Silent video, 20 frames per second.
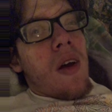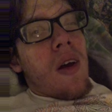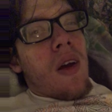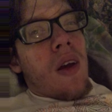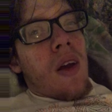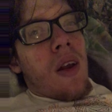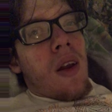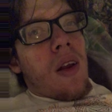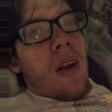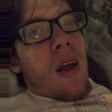
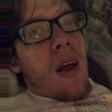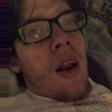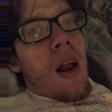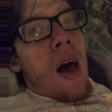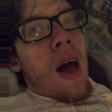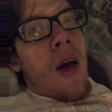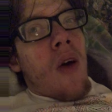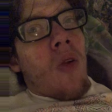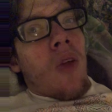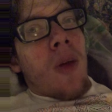getting, and
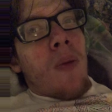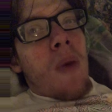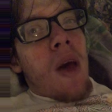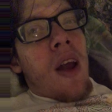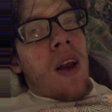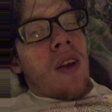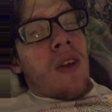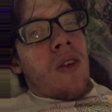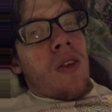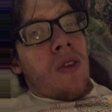I only
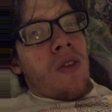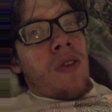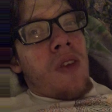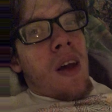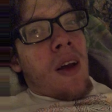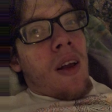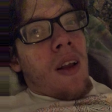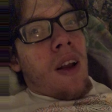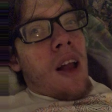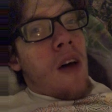made it to the
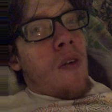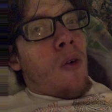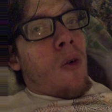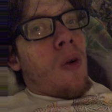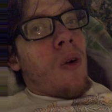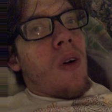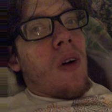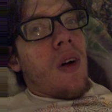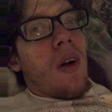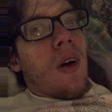second
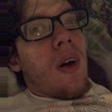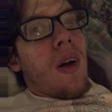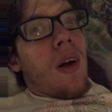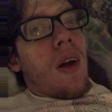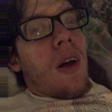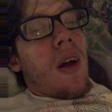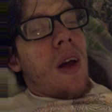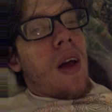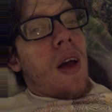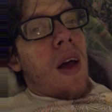level.
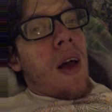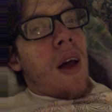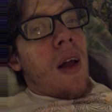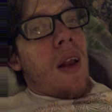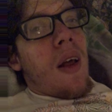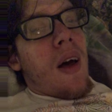And